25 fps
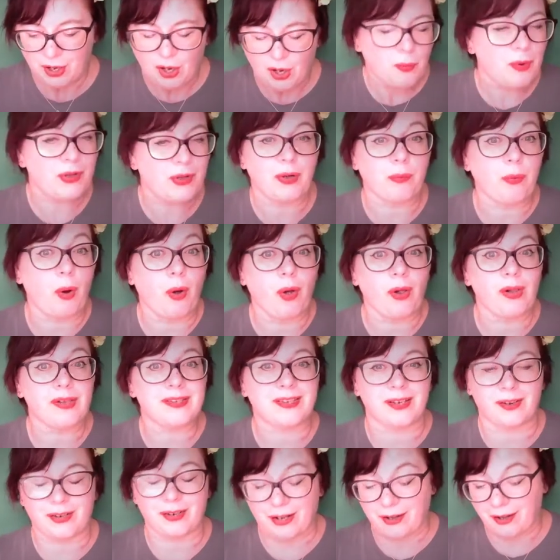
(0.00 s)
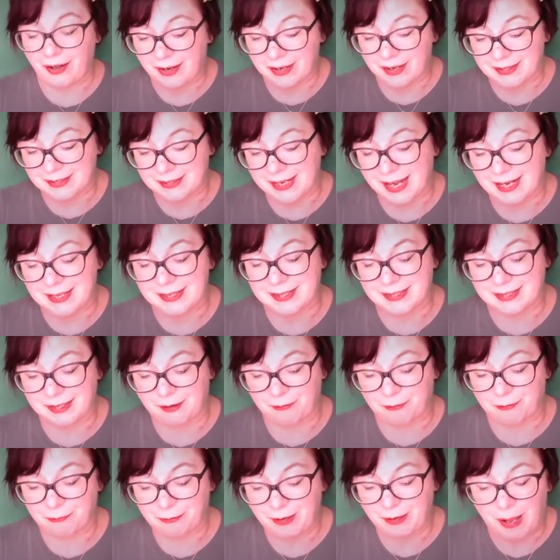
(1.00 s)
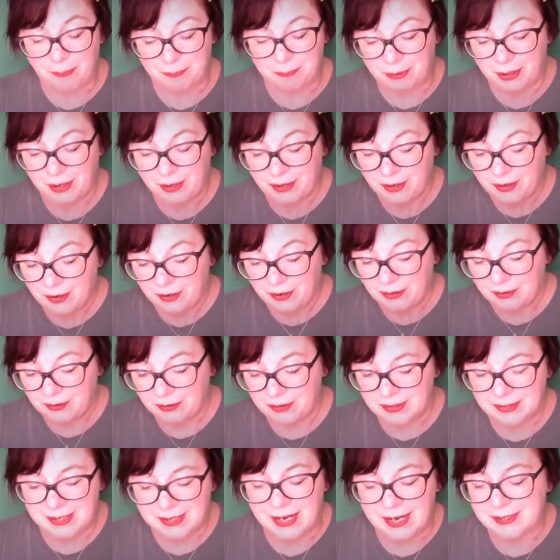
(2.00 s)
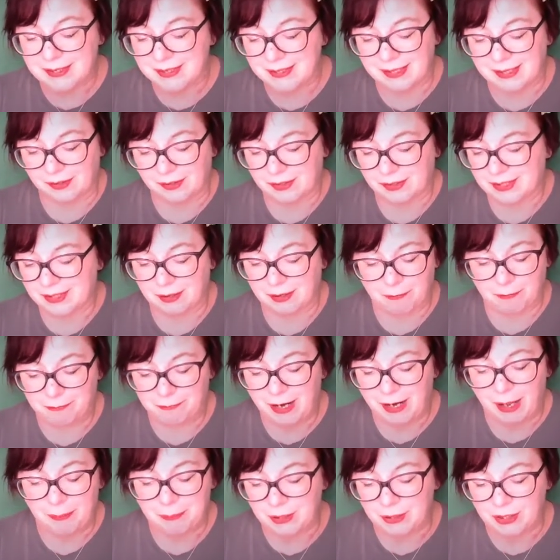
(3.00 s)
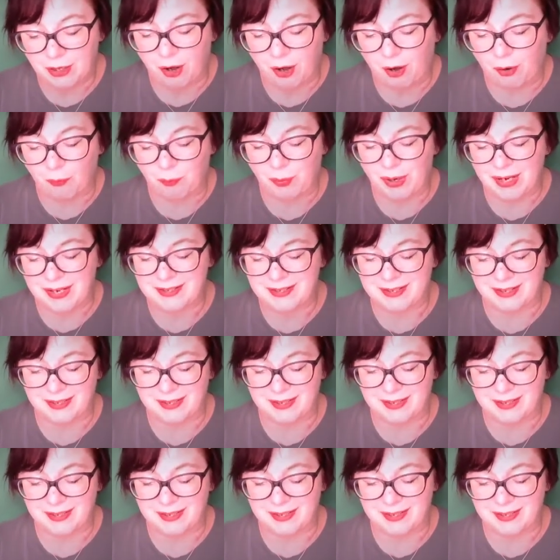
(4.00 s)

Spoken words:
where the walls are coloured tent silks that flap in the hot wind,